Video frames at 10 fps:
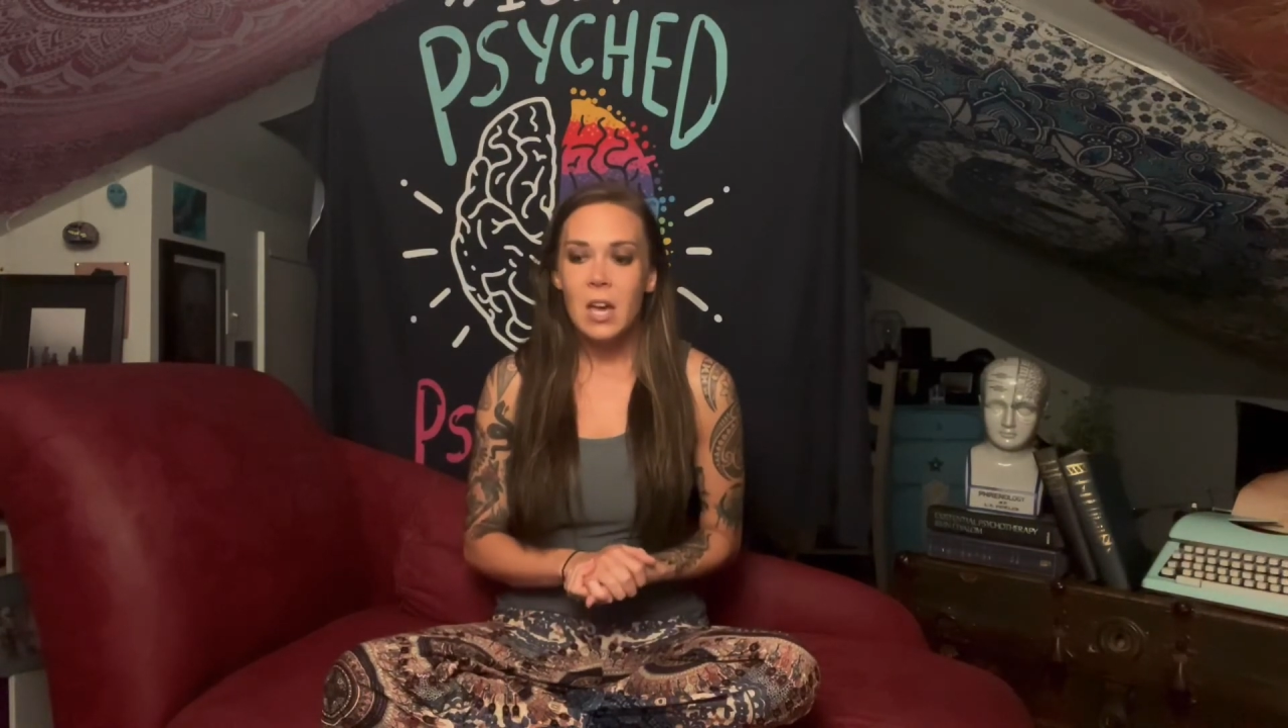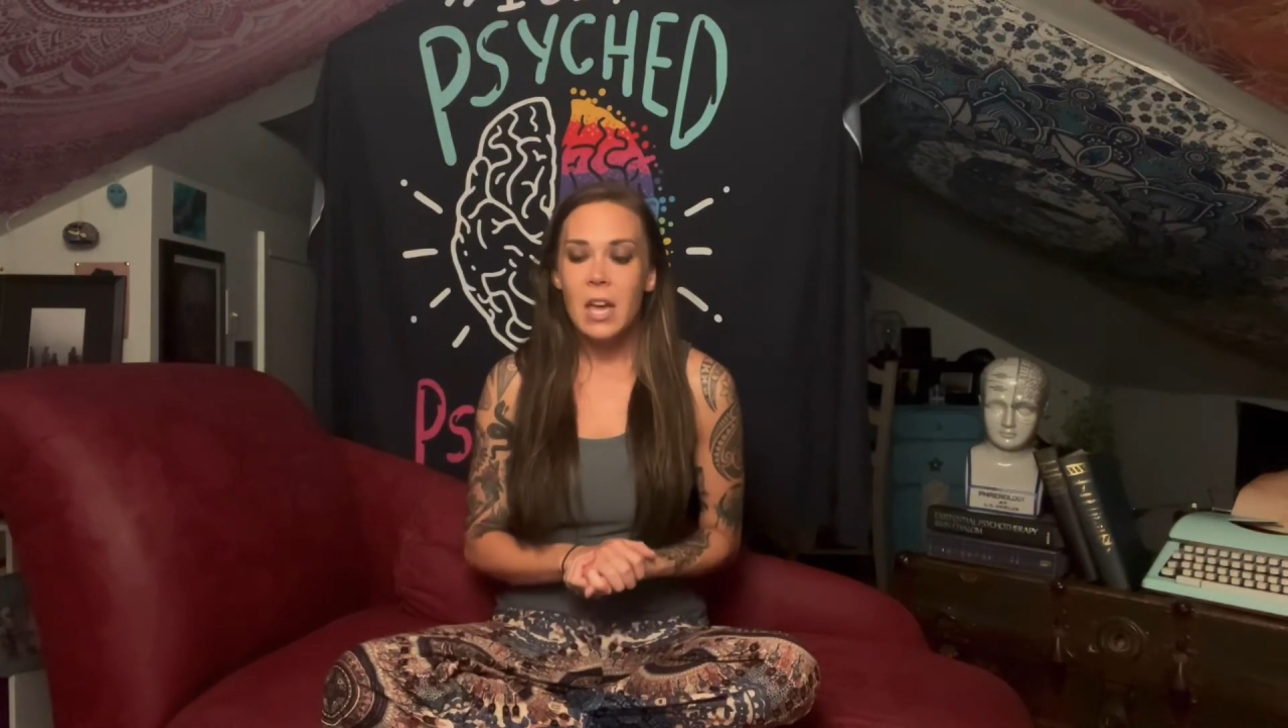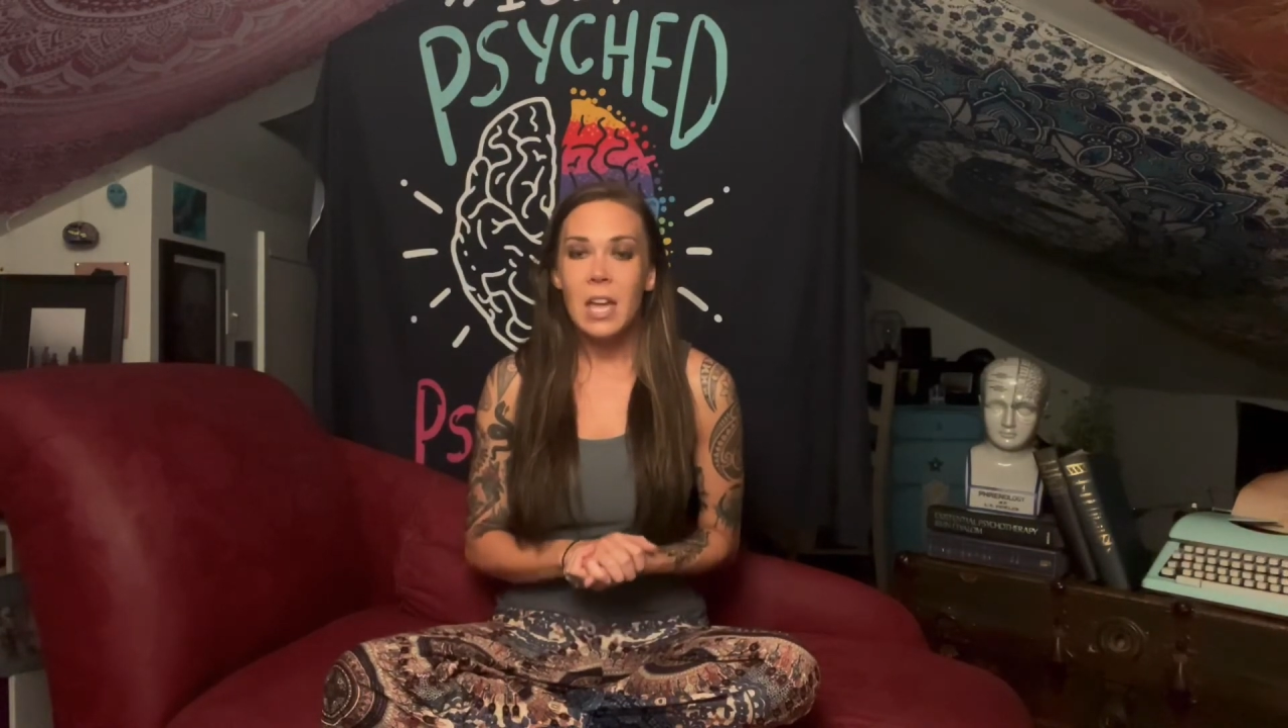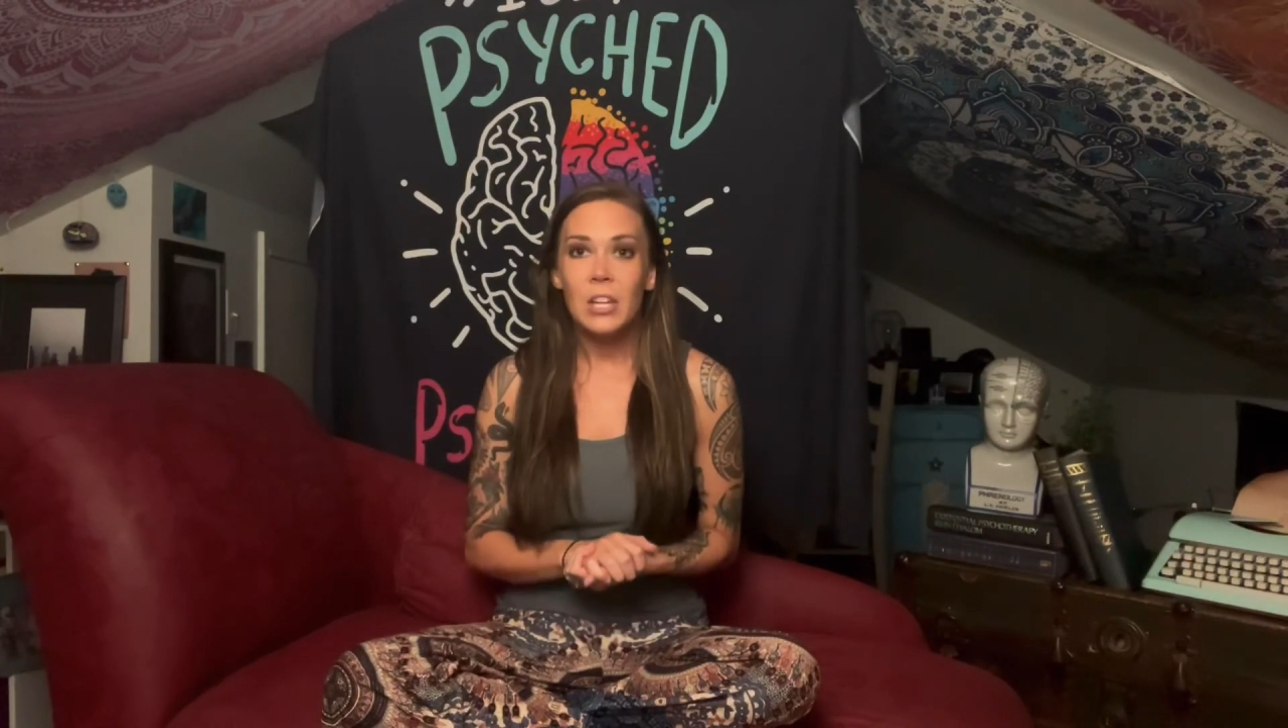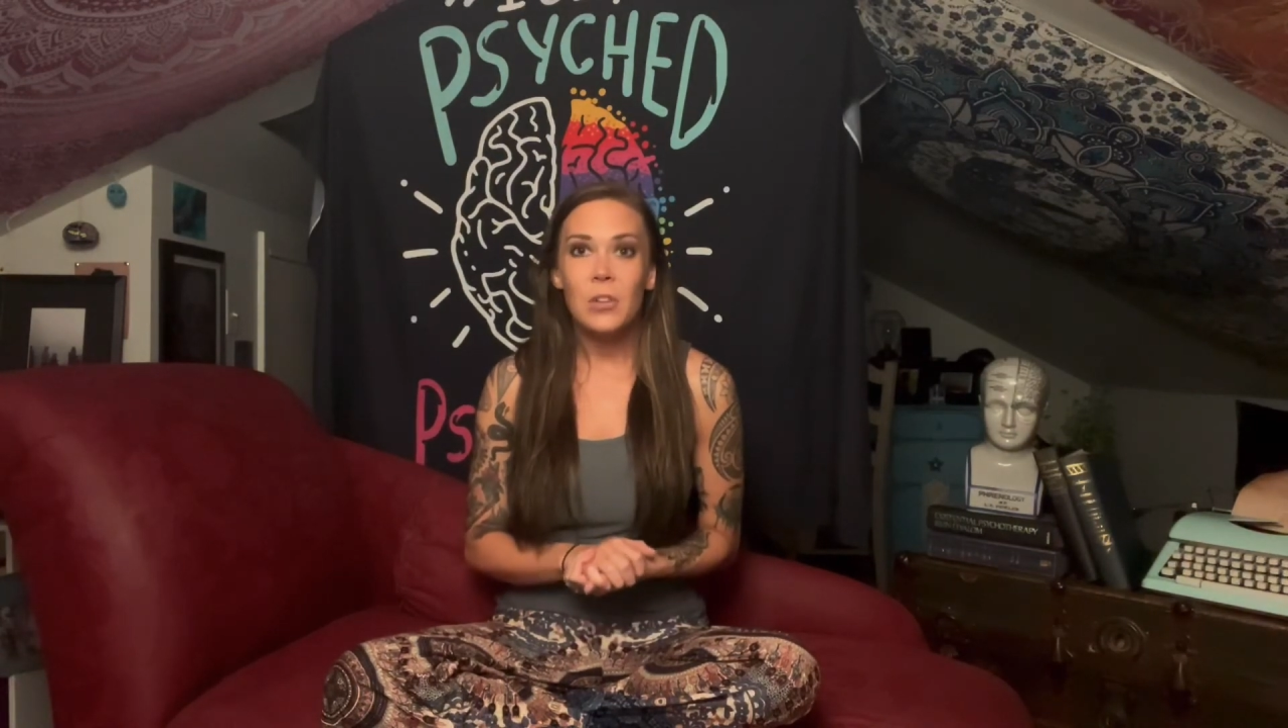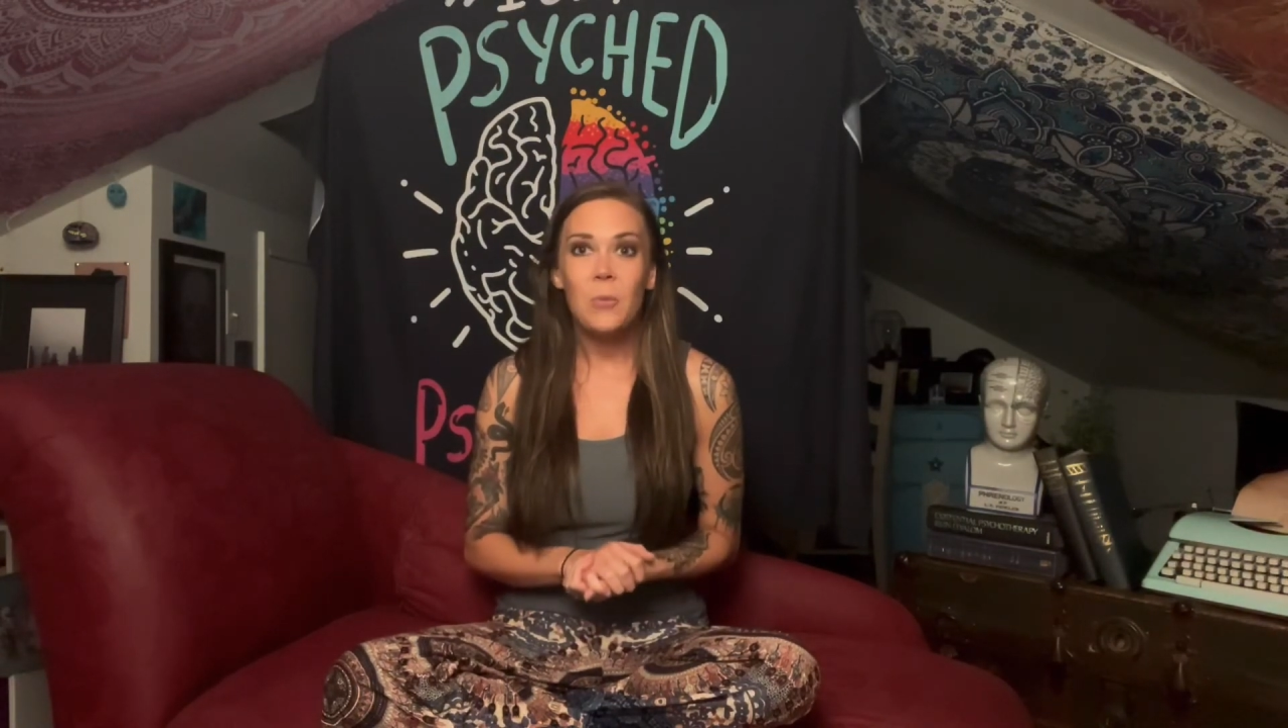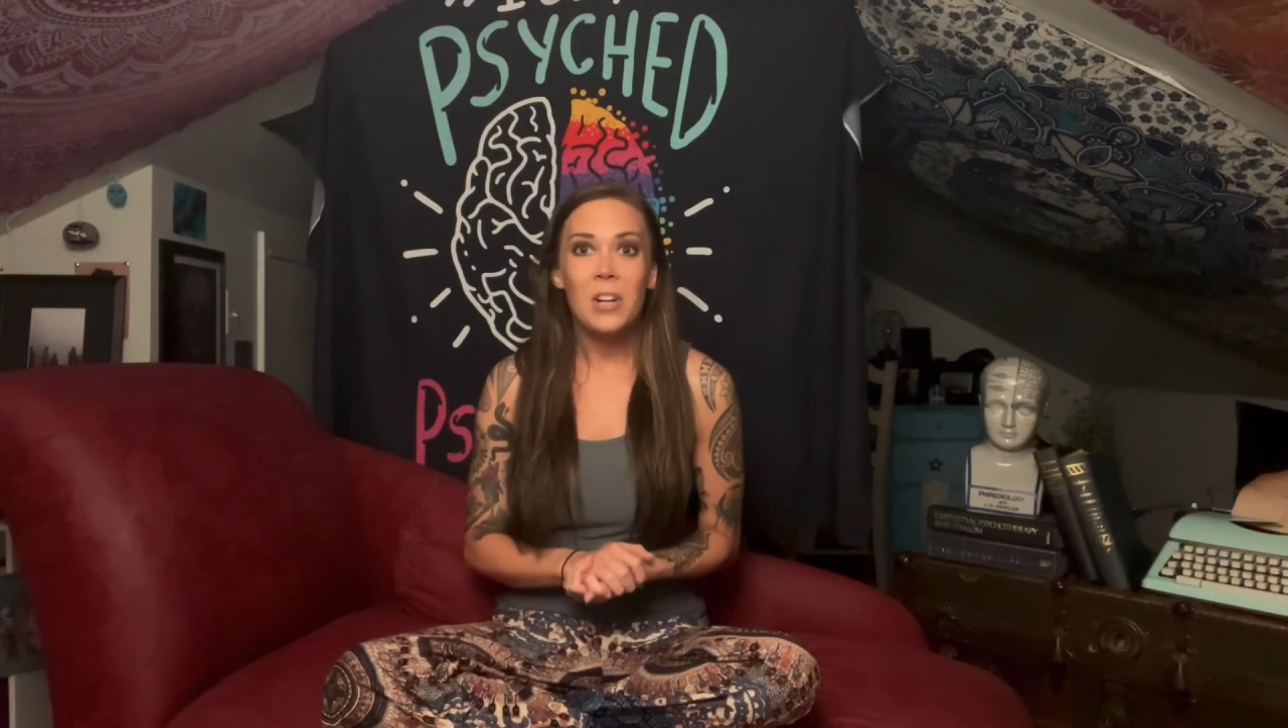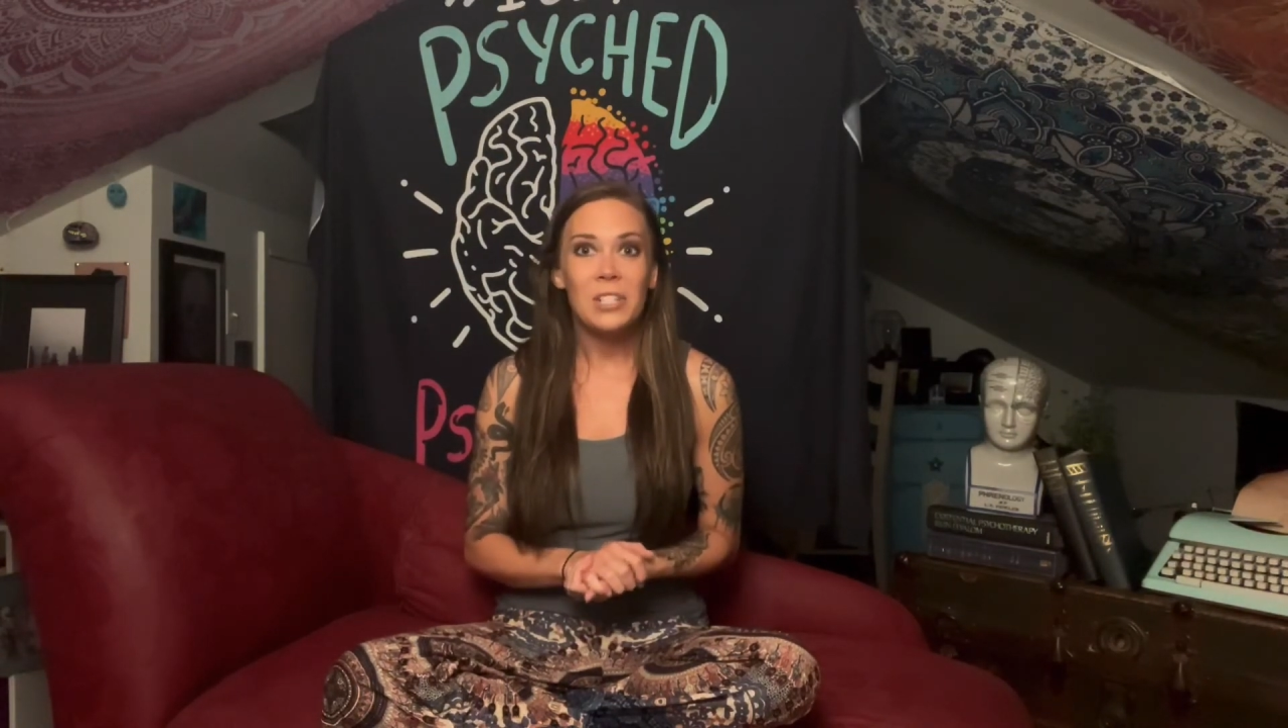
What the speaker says: And you want